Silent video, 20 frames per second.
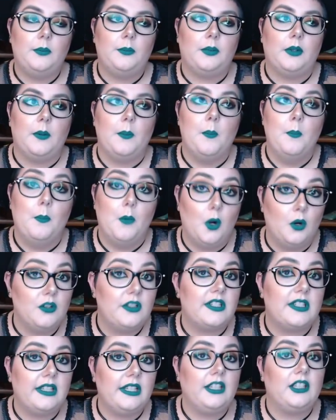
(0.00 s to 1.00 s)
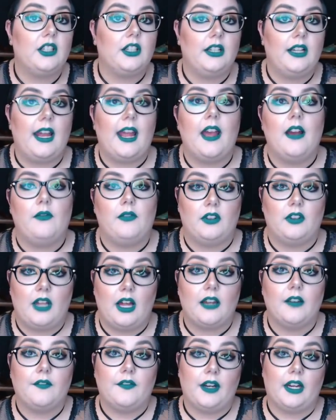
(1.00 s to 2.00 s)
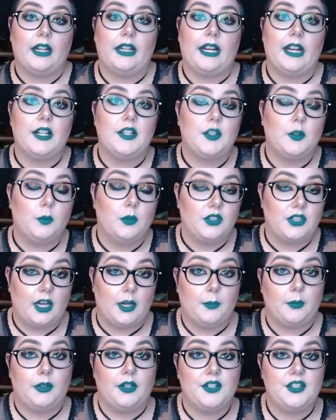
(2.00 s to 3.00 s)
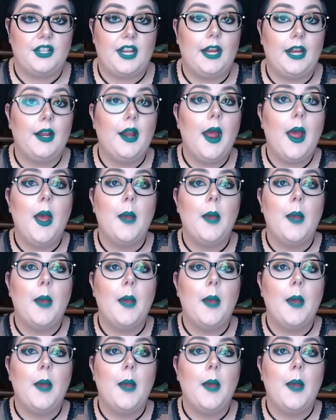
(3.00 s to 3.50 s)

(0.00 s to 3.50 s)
but mostly you're going to have a lot of variation, which I appreciate,